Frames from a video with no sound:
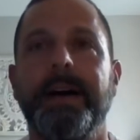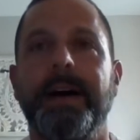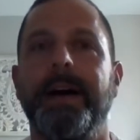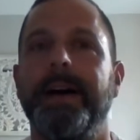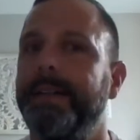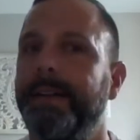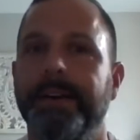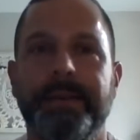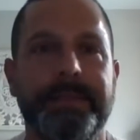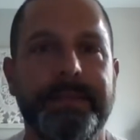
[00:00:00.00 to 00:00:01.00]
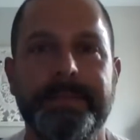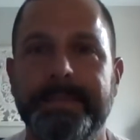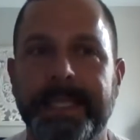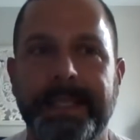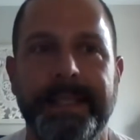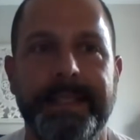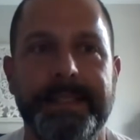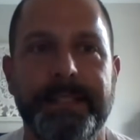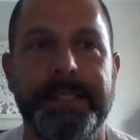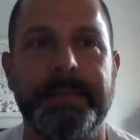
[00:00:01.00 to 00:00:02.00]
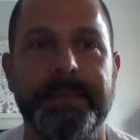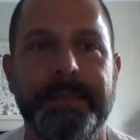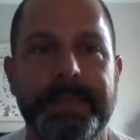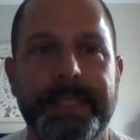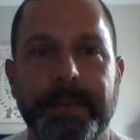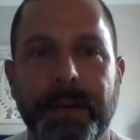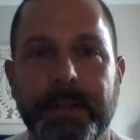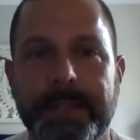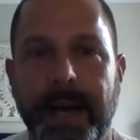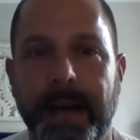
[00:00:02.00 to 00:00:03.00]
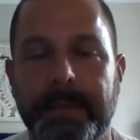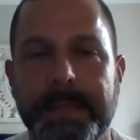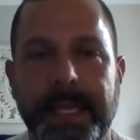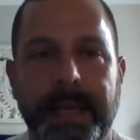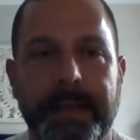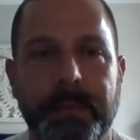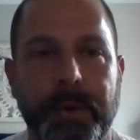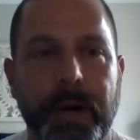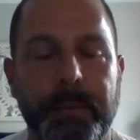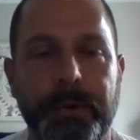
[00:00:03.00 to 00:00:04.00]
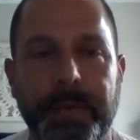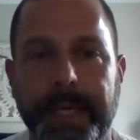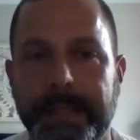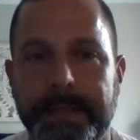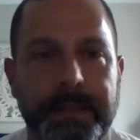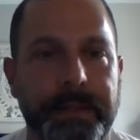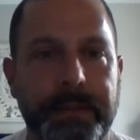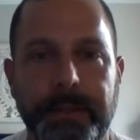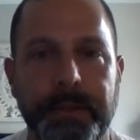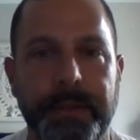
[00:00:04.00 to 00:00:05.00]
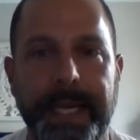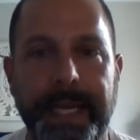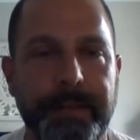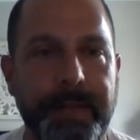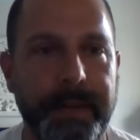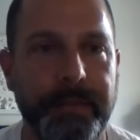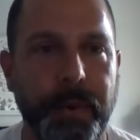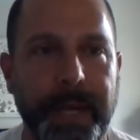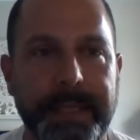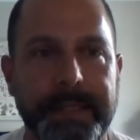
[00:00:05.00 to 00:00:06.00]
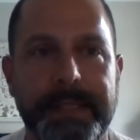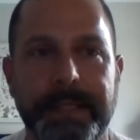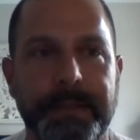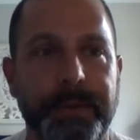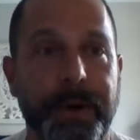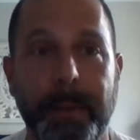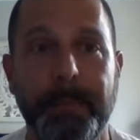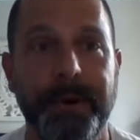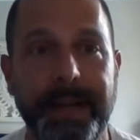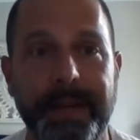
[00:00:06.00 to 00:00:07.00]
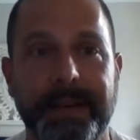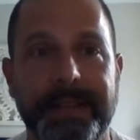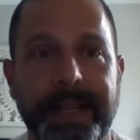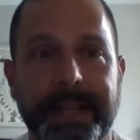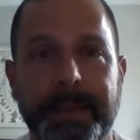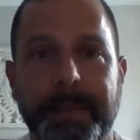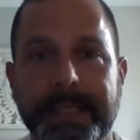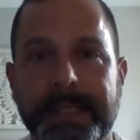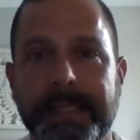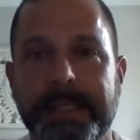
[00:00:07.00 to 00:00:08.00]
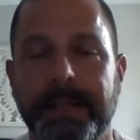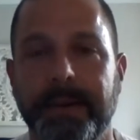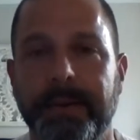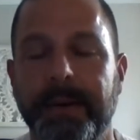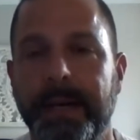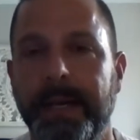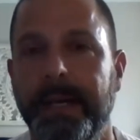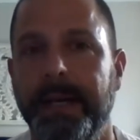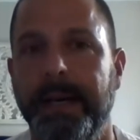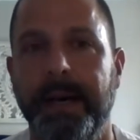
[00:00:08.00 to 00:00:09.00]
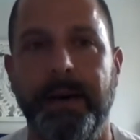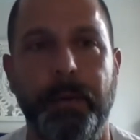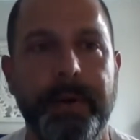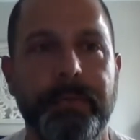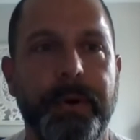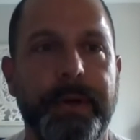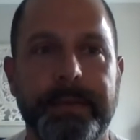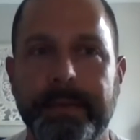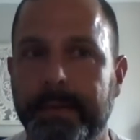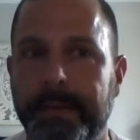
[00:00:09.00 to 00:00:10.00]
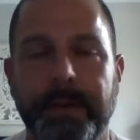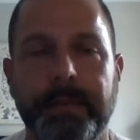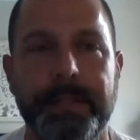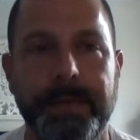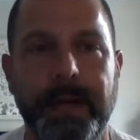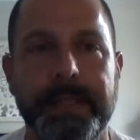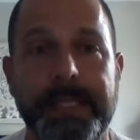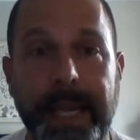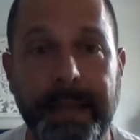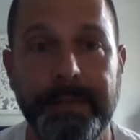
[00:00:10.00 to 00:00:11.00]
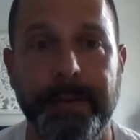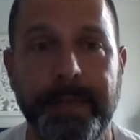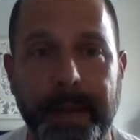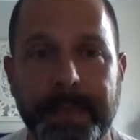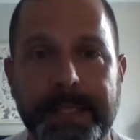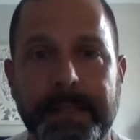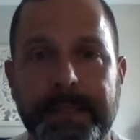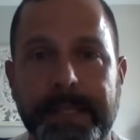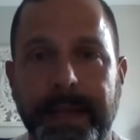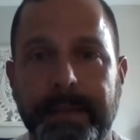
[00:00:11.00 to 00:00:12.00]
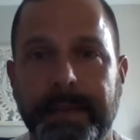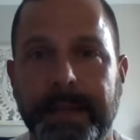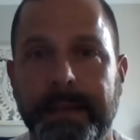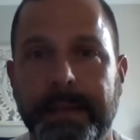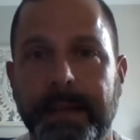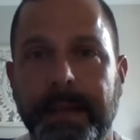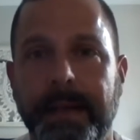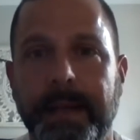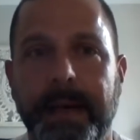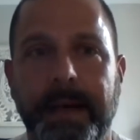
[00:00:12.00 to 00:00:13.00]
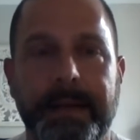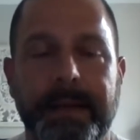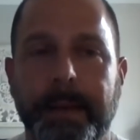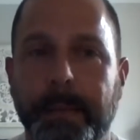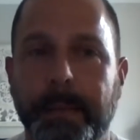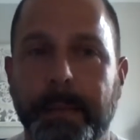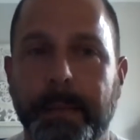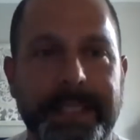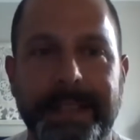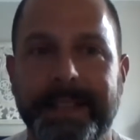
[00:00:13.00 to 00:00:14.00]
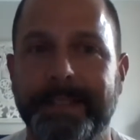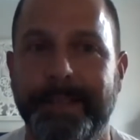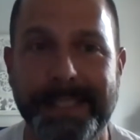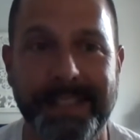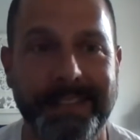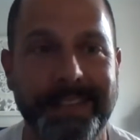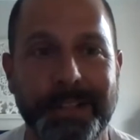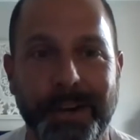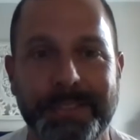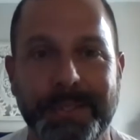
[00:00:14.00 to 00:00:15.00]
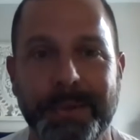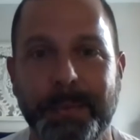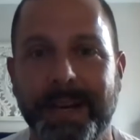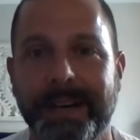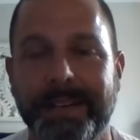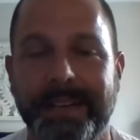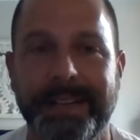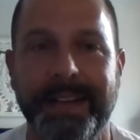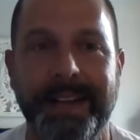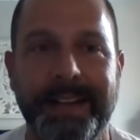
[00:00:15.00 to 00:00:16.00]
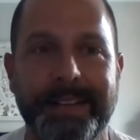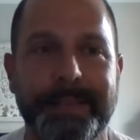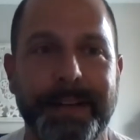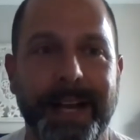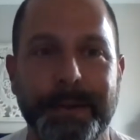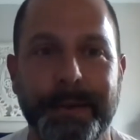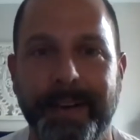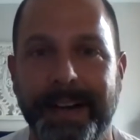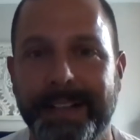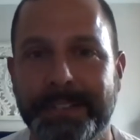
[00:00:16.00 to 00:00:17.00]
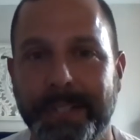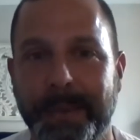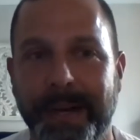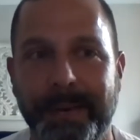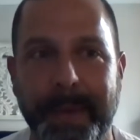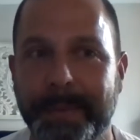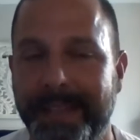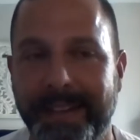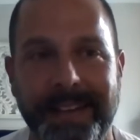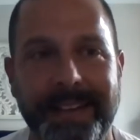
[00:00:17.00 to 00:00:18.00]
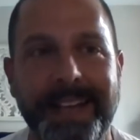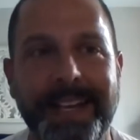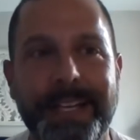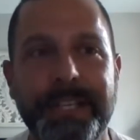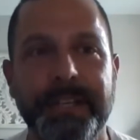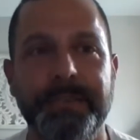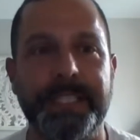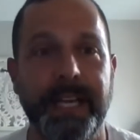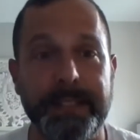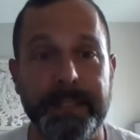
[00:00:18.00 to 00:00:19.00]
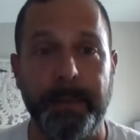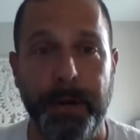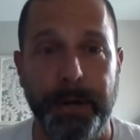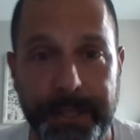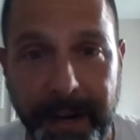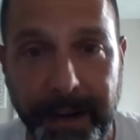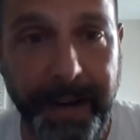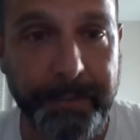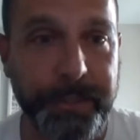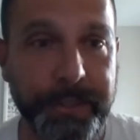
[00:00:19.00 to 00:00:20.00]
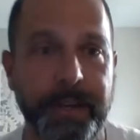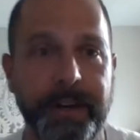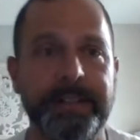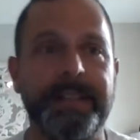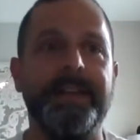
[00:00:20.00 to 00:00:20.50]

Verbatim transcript: Uh, you know, these are some difficult times, and we're all moving into new and innovative ways to operate on a daily basis. So. Uh, I hope everyone, you know, first of all, is safe. Your families are safe, and uh, emotionally and physically, you're all doing well. And and if you're not doing financially well, maybe uh, you can reach out to my brother Gary after the call.